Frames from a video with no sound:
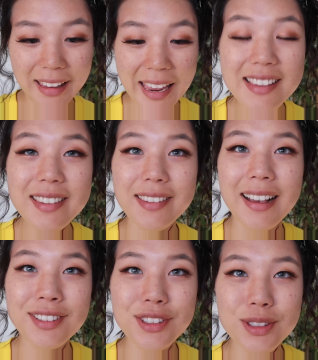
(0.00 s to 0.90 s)
Heize's
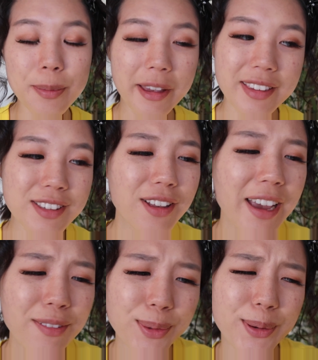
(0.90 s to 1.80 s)
lashes, but this is all I
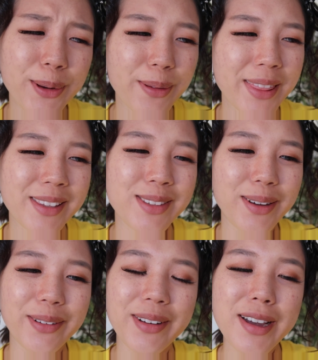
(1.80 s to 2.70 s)
have to work with,
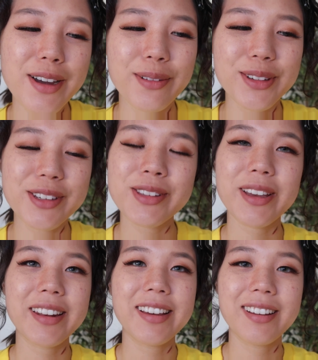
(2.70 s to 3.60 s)
so we're just
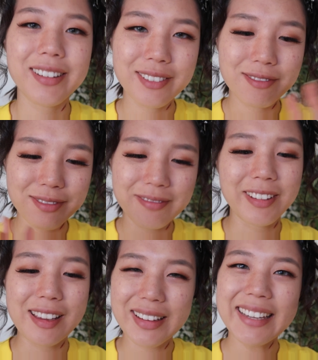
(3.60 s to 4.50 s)
gonna
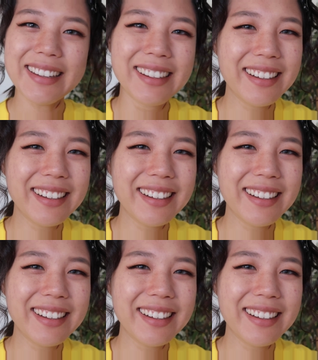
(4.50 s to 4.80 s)
leave it.